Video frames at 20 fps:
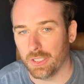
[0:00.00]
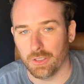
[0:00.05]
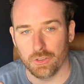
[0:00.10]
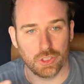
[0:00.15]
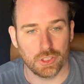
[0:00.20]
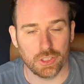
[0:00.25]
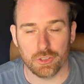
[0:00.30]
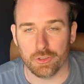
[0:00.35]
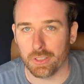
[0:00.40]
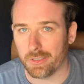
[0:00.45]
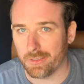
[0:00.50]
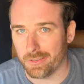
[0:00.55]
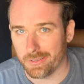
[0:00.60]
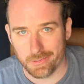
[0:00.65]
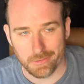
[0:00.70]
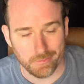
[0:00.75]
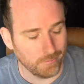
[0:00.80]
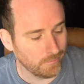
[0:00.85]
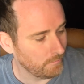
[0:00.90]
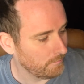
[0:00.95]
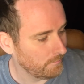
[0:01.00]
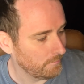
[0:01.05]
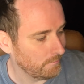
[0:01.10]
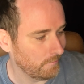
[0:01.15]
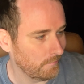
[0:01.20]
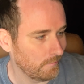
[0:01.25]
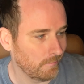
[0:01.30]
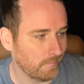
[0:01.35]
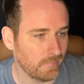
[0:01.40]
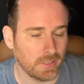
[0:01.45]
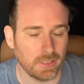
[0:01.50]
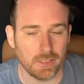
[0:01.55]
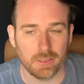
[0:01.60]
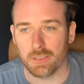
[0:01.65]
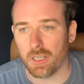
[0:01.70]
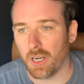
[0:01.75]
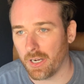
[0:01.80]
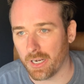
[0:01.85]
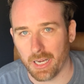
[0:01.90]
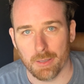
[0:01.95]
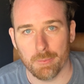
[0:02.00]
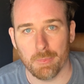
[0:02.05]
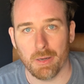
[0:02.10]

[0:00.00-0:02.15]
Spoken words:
Just strictly talking